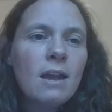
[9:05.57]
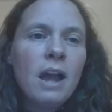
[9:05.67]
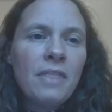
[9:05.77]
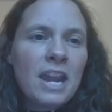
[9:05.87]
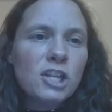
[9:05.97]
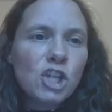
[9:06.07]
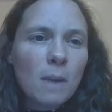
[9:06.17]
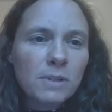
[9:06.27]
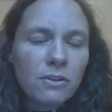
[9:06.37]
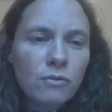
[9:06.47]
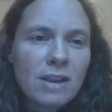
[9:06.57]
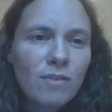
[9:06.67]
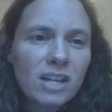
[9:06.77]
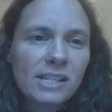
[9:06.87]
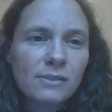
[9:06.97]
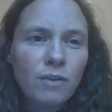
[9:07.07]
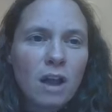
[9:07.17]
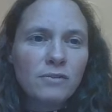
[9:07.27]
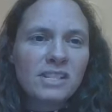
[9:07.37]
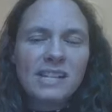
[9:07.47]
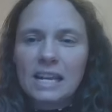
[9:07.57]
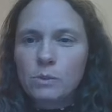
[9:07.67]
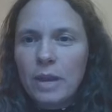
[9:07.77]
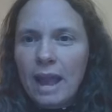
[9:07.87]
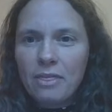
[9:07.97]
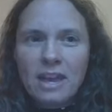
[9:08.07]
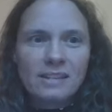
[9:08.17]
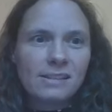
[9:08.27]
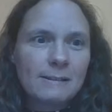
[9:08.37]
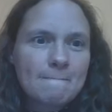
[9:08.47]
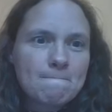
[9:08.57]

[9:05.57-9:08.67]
And then in chapter 3, verses 5 to 6, we get this.